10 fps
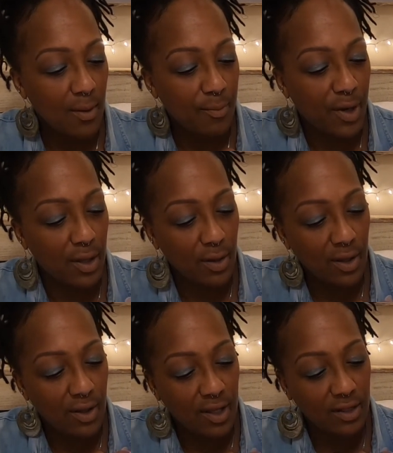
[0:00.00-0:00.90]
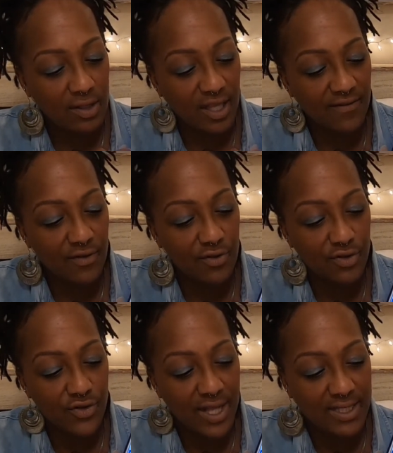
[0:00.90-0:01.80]
But it'll give you the
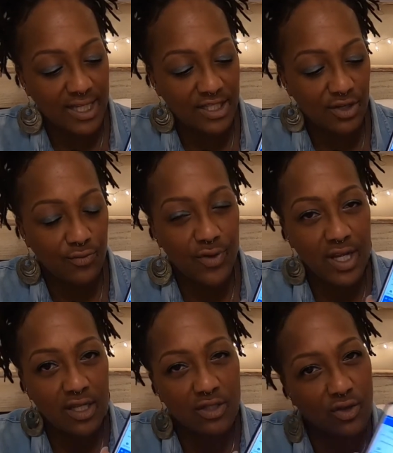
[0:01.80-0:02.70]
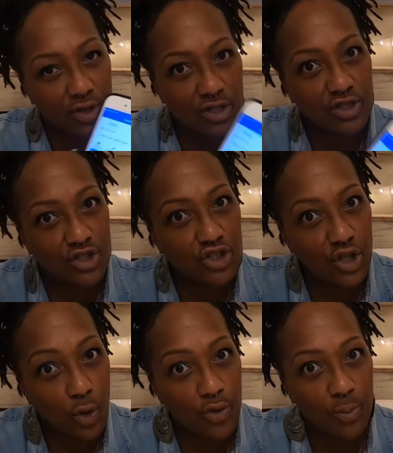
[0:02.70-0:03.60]
translation written so you can
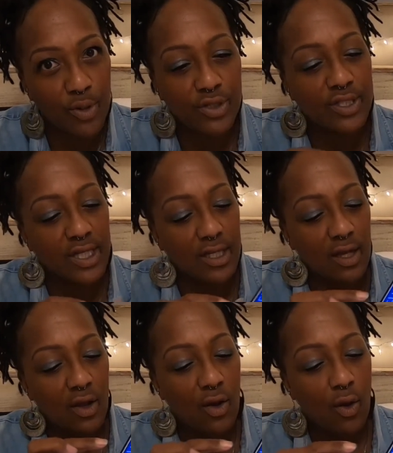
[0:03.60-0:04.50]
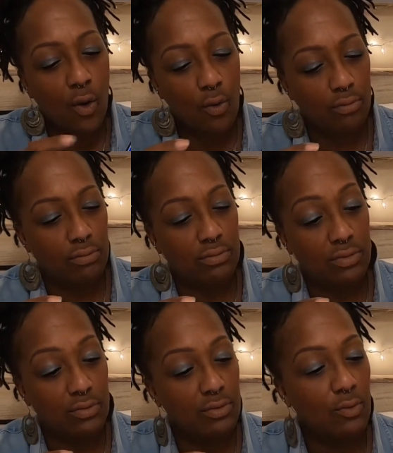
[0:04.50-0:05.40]
show the person.
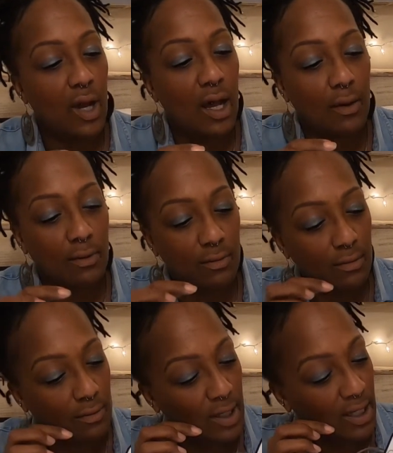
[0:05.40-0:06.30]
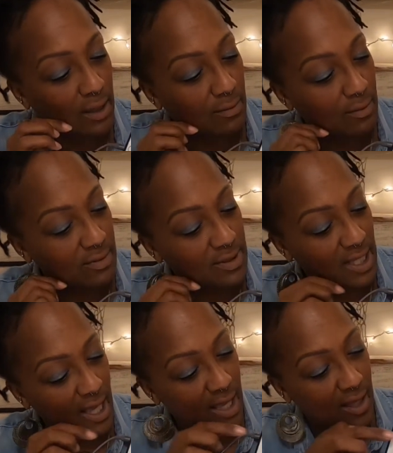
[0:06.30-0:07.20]
Oh, wow. Wait, what was
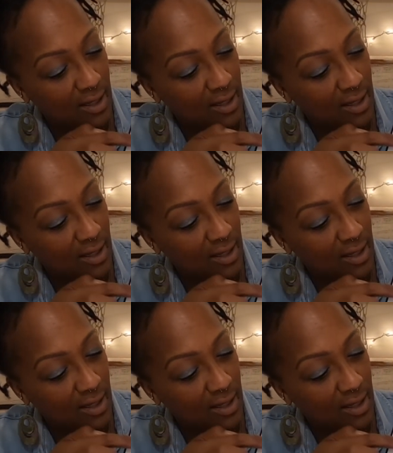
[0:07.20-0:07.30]
that?